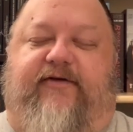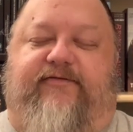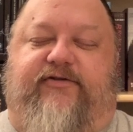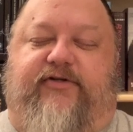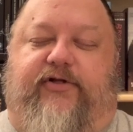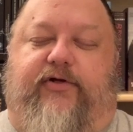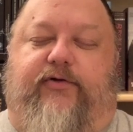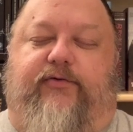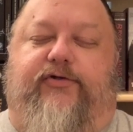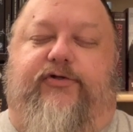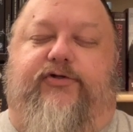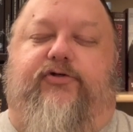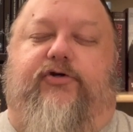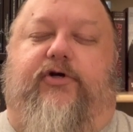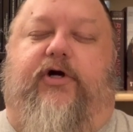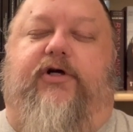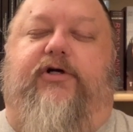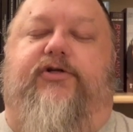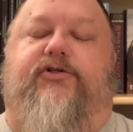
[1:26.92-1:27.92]
to load the
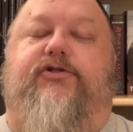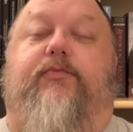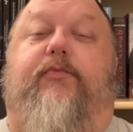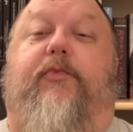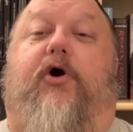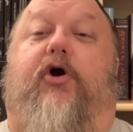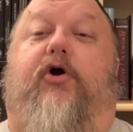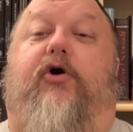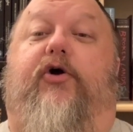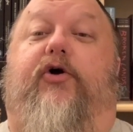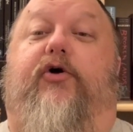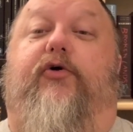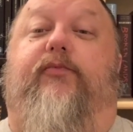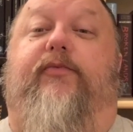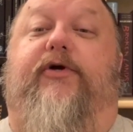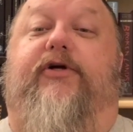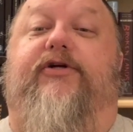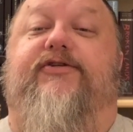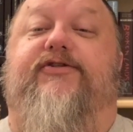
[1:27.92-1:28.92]
truck tomorrow
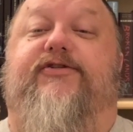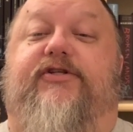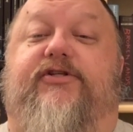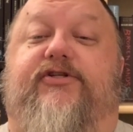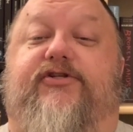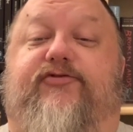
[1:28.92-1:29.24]
because it is